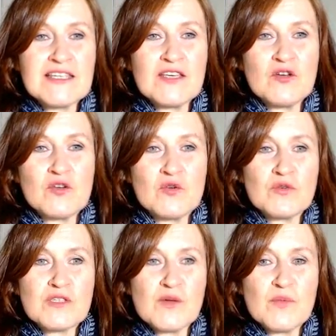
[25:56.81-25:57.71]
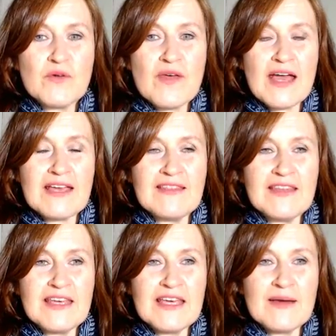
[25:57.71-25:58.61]
you could also put that in
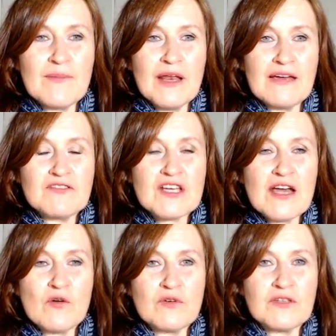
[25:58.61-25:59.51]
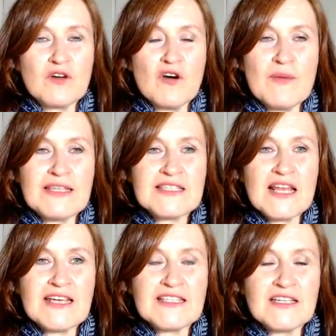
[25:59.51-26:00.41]
the live chat or in the comments
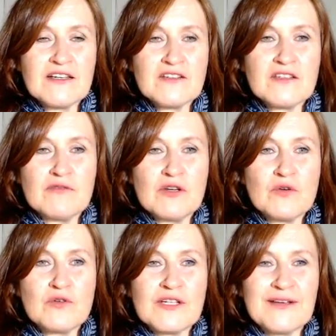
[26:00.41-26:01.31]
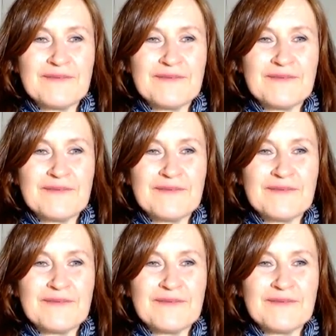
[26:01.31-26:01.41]
later under the recording.